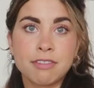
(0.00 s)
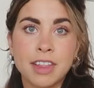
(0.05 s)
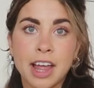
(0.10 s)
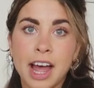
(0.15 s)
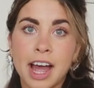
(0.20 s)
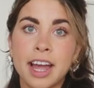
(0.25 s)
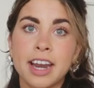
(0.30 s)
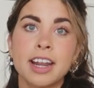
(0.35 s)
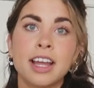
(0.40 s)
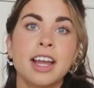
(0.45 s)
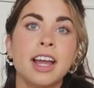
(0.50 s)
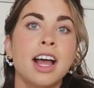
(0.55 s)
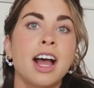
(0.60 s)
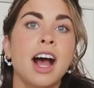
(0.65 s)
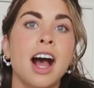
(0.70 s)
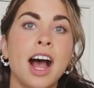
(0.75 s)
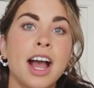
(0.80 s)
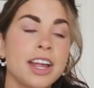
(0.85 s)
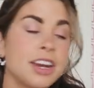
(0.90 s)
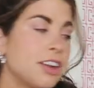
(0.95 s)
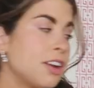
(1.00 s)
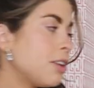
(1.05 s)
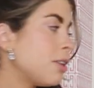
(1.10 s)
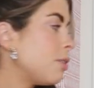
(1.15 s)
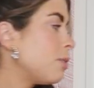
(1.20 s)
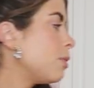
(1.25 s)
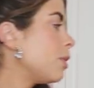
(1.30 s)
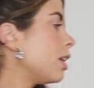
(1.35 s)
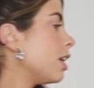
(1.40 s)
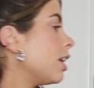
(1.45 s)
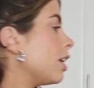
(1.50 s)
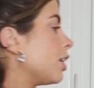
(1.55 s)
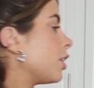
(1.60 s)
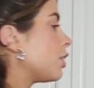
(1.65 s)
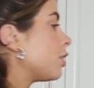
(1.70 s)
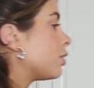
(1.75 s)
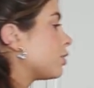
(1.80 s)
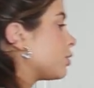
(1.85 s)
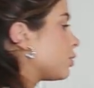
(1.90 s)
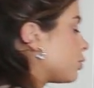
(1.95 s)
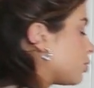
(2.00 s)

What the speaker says: of that. I know you're